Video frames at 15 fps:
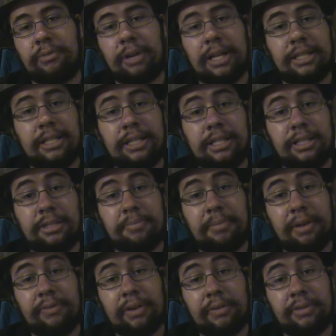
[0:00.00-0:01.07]
Granted, is it
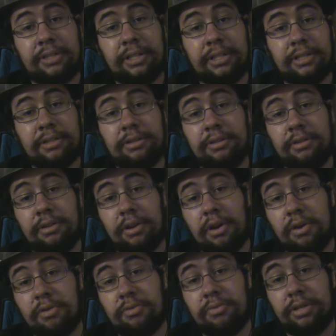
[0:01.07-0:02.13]
my favorite season?
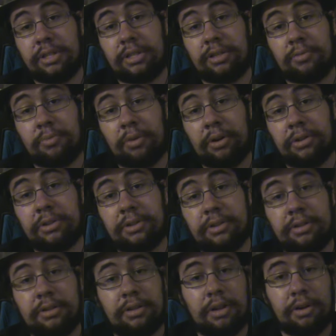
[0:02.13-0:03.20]
No. Is it the worst?
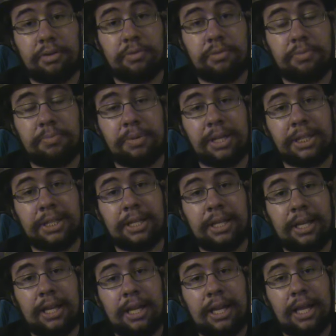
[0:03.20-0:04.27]
No. But
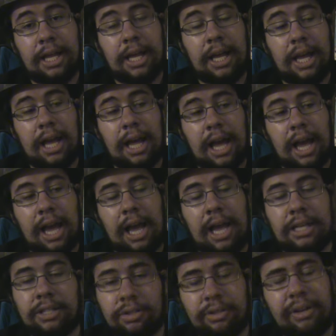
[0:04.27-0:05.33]

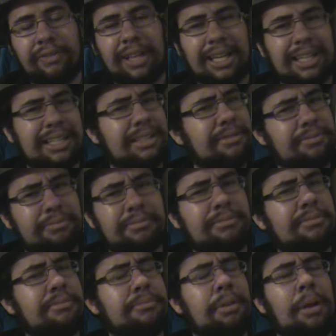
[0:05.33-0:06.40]
I still give like a...
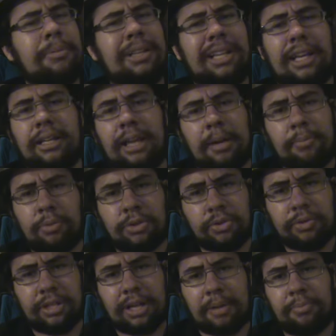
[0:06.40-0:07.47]
Probably like a
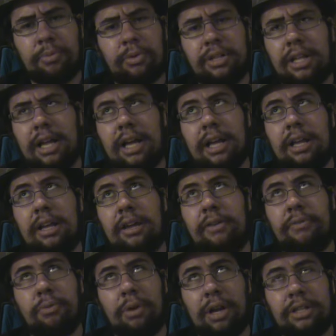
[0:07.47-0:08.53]
9.3, 9.4
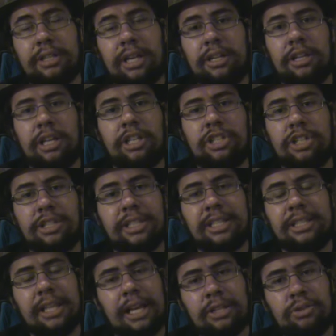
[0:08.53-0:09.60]
out of 10. It's just
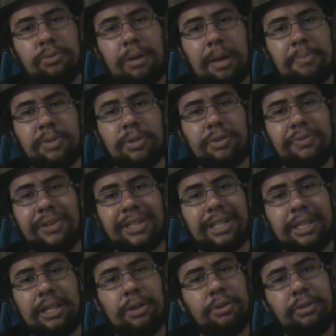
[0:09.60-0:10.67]
these last two episodes
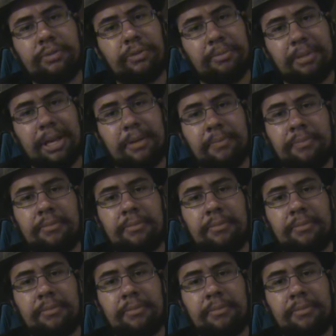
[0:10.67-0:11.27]
fucking killed it for me.